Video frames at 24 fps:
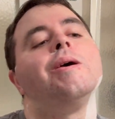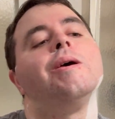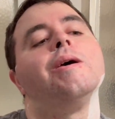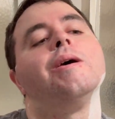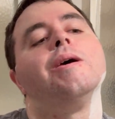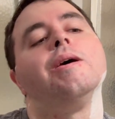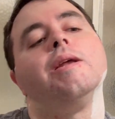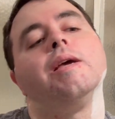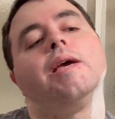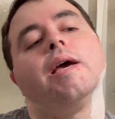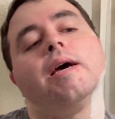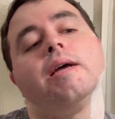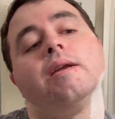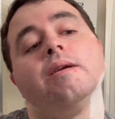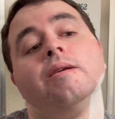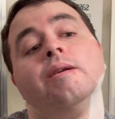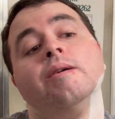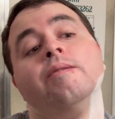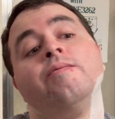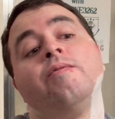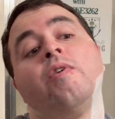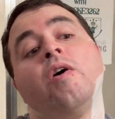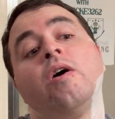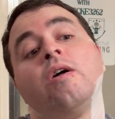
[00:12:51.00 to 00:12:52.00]
and he had an
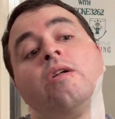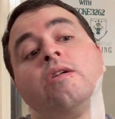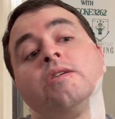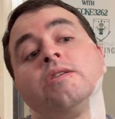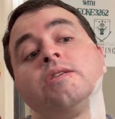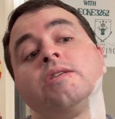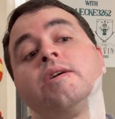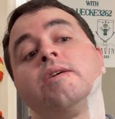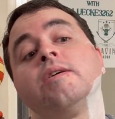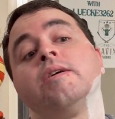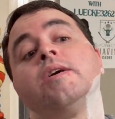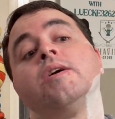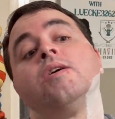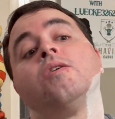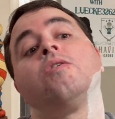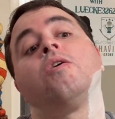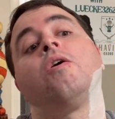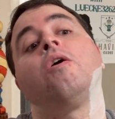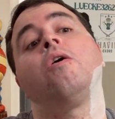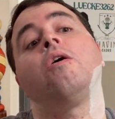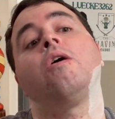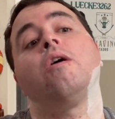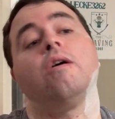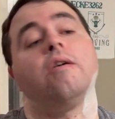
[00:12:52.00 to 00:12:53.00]
involuntary
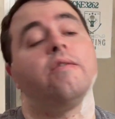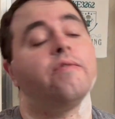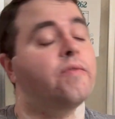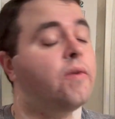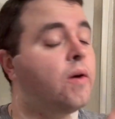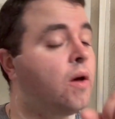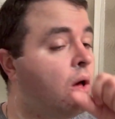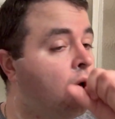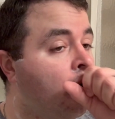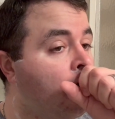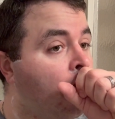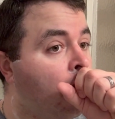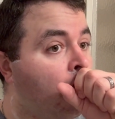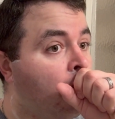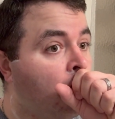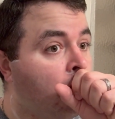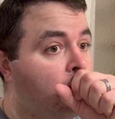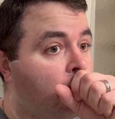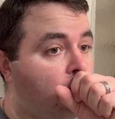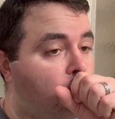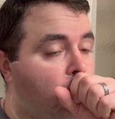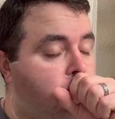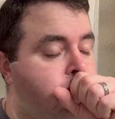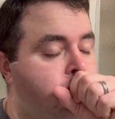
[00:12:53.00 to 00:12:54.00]
cough
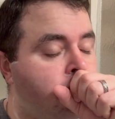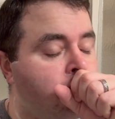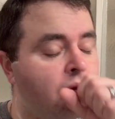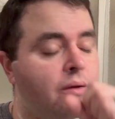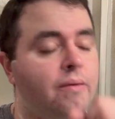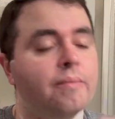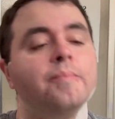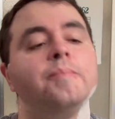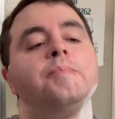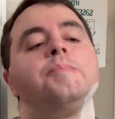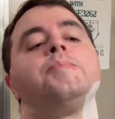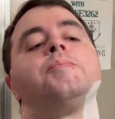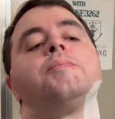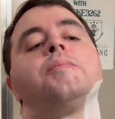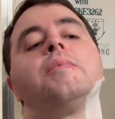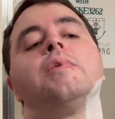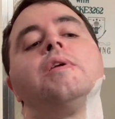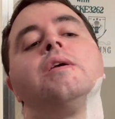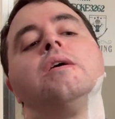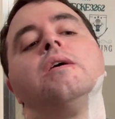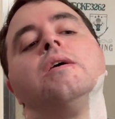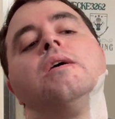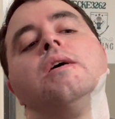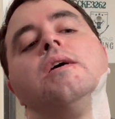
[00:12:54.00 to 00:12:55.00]
and
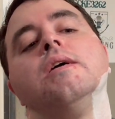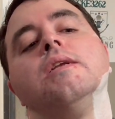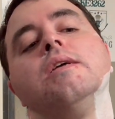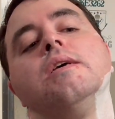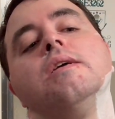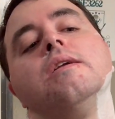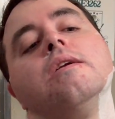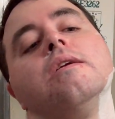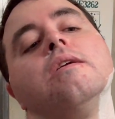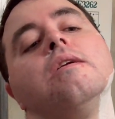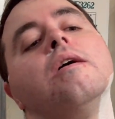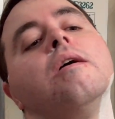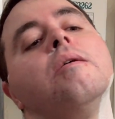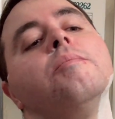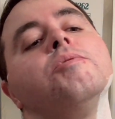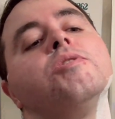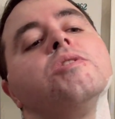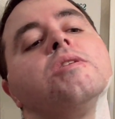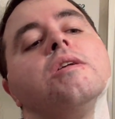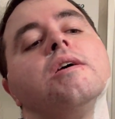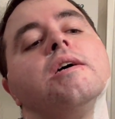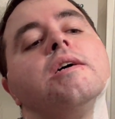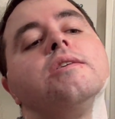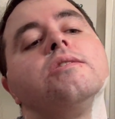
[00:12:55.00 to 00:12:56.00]
he ended up
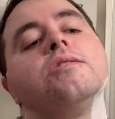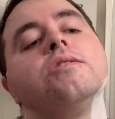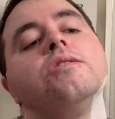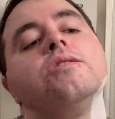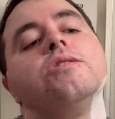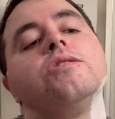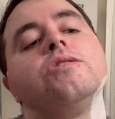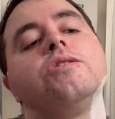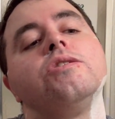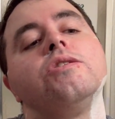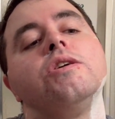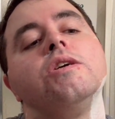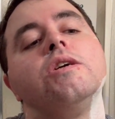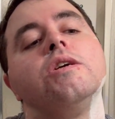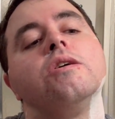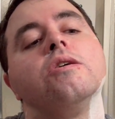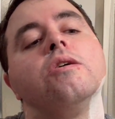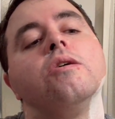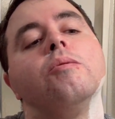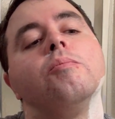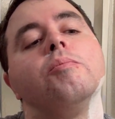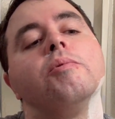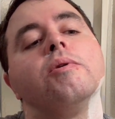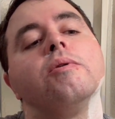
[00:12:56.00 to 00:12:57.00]
slicing his cheek
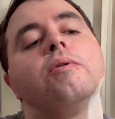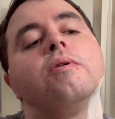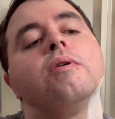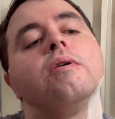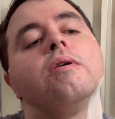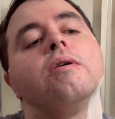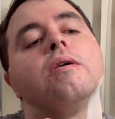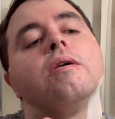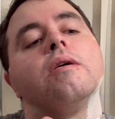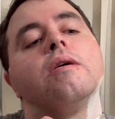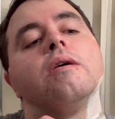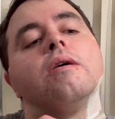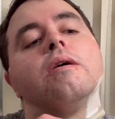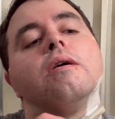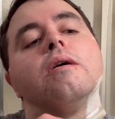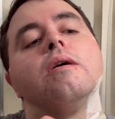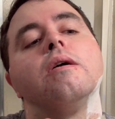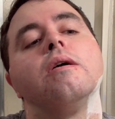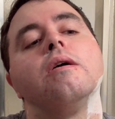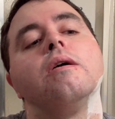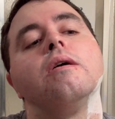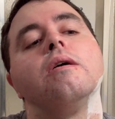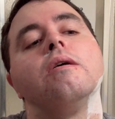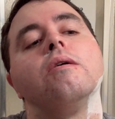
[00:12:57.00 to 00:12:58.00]
open
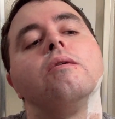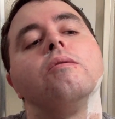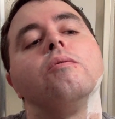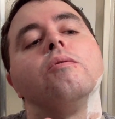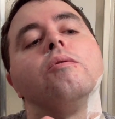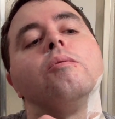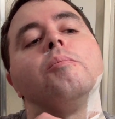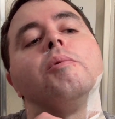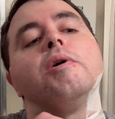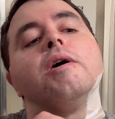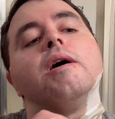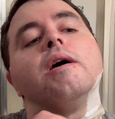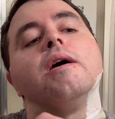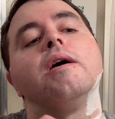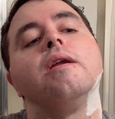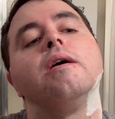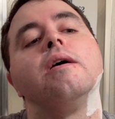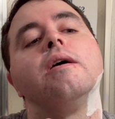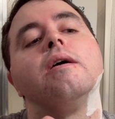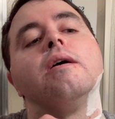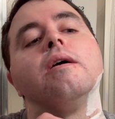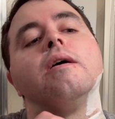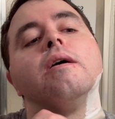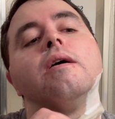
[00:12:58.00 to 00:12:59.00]
real
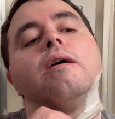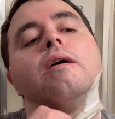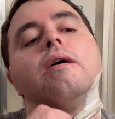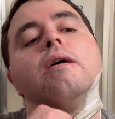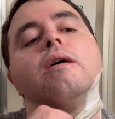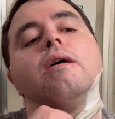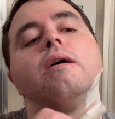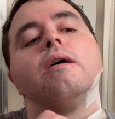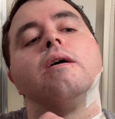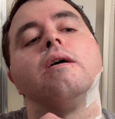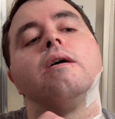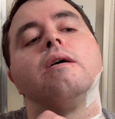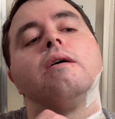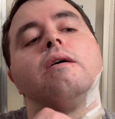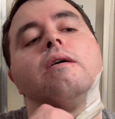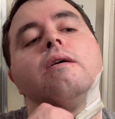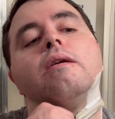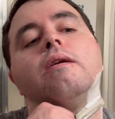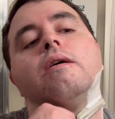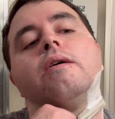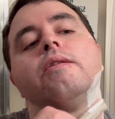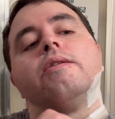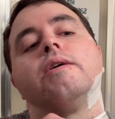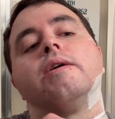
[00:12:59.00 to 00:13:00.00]
bad.
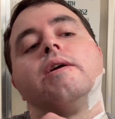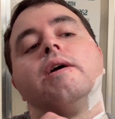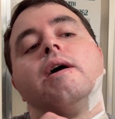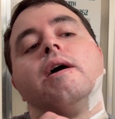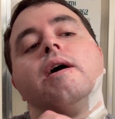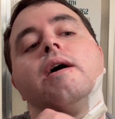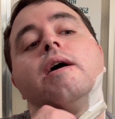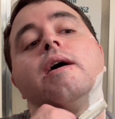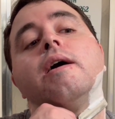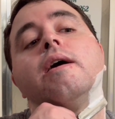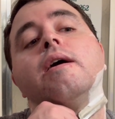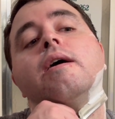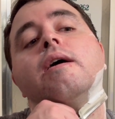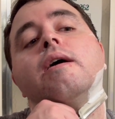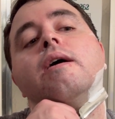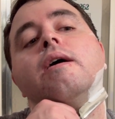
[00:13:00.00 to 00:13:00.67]
Another guy